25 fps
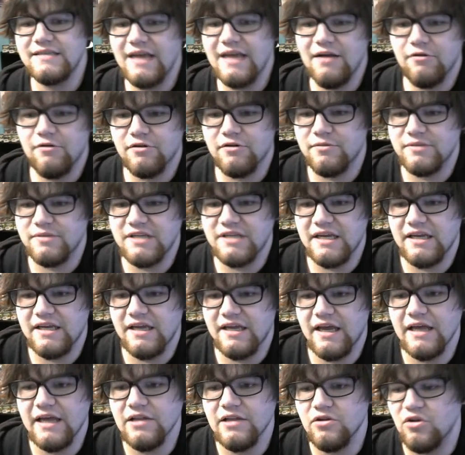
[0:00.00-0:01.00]
we're going to be
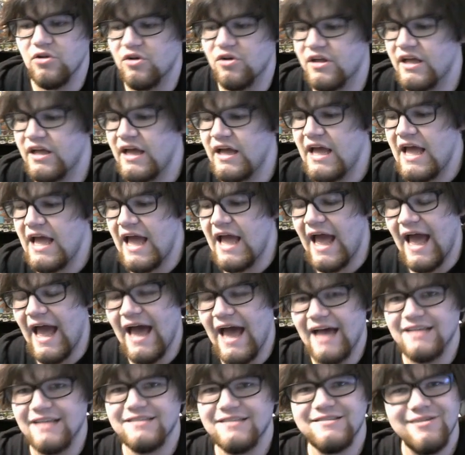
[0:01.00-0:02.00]
taking a look
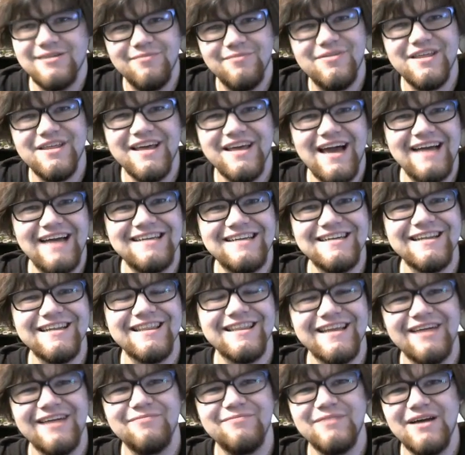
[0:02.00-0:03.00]
at something I didn't
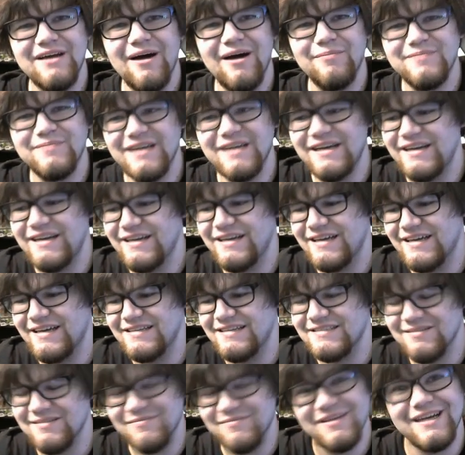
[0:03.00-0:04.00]
think I'd be updating
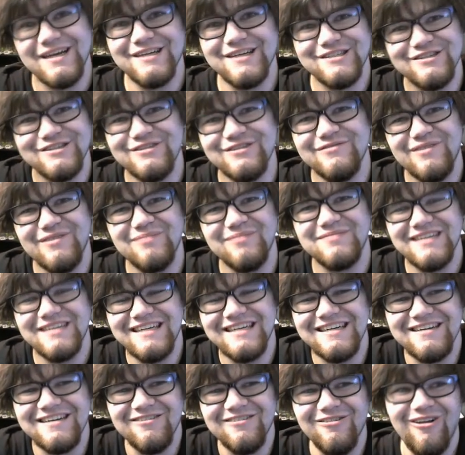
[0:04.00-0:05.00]
and something I should have
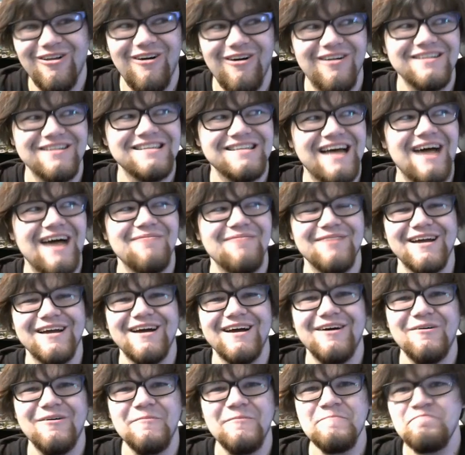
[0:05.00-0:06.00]
updated a long time
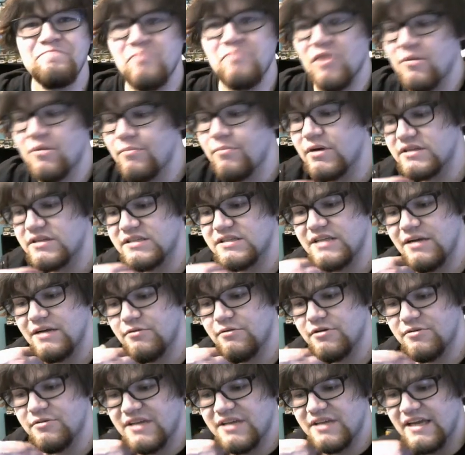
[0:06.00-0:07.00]
ago. But today
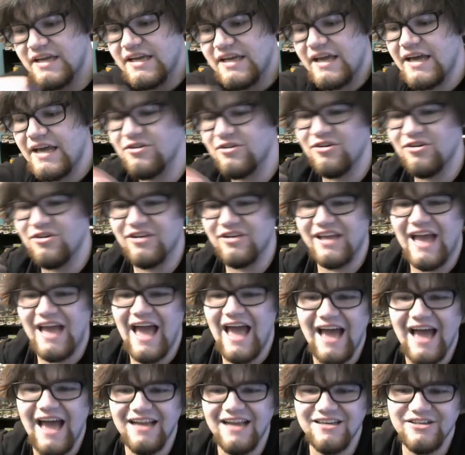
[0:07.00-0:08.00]
we're going to be taking a look
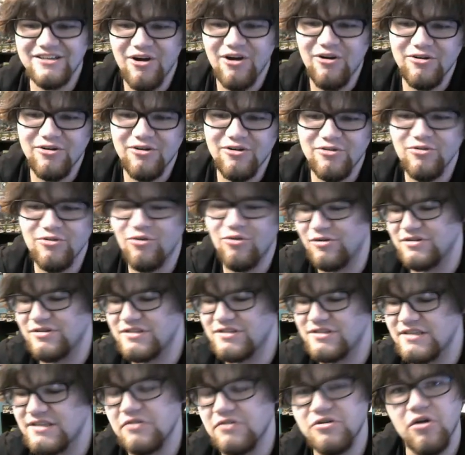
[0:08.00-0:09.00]
at
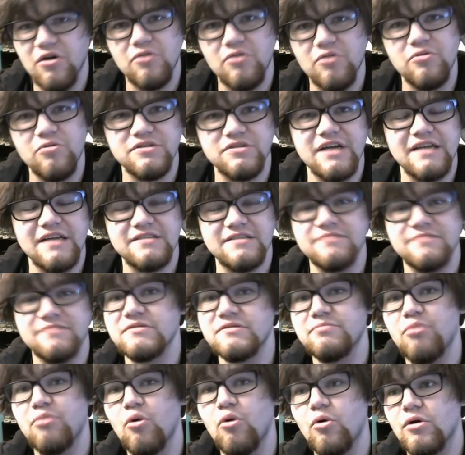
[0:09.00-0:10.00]
Darklords. Now, Darklords got some
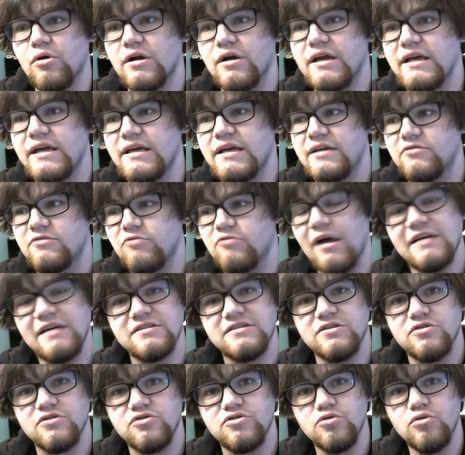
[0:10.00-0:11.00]
support in Rise
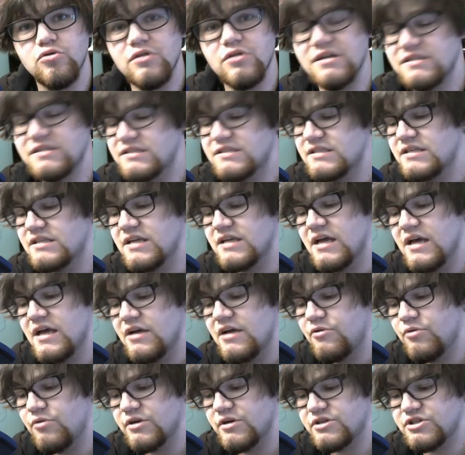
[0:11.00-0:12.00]
of the Duelists,
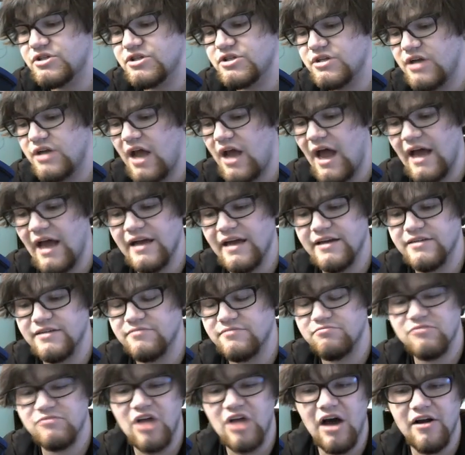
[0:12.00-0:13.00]
which
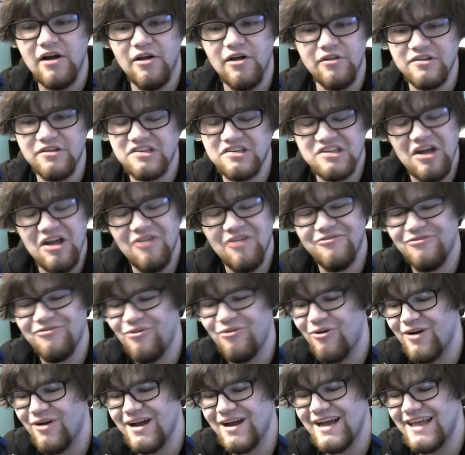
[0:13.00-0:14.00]
I got all the stuff
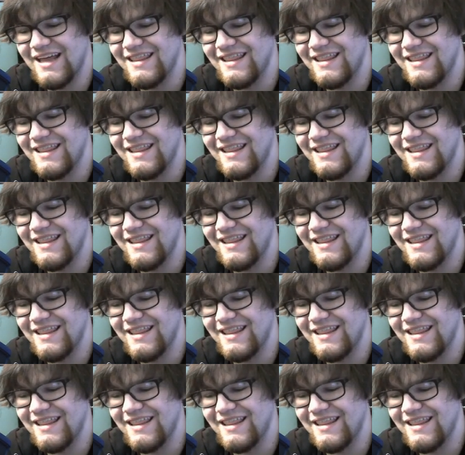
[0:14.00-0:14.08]
for it,